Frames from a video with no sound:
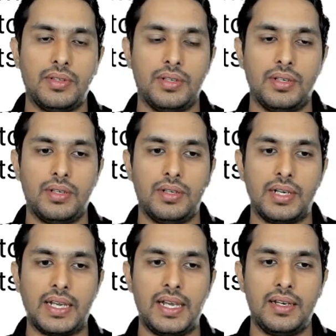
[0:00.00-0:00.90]

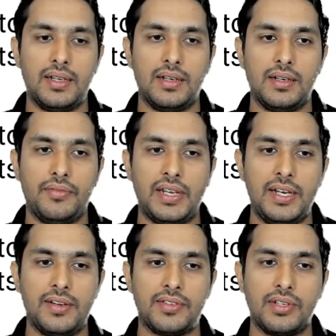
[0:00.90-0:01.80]
Again, very
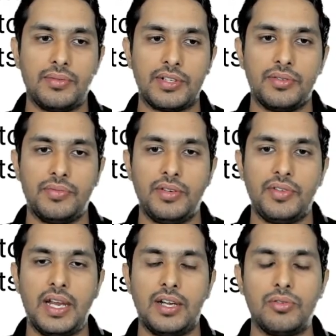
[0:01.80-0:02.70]
interesting question. Well,
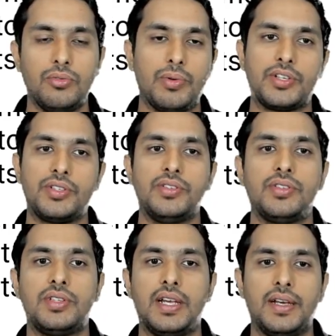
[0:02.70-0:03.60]
we had two
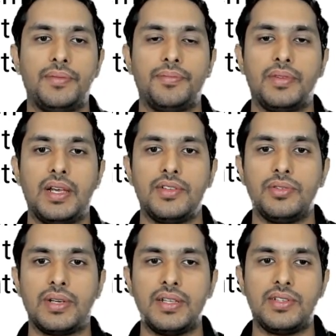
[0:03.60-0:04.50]
questions there, as
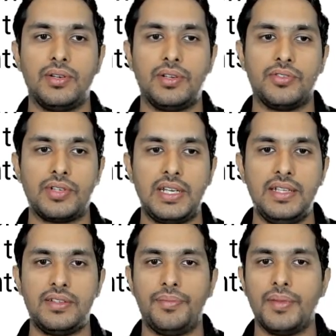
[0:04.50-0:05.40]
you can see on your screens.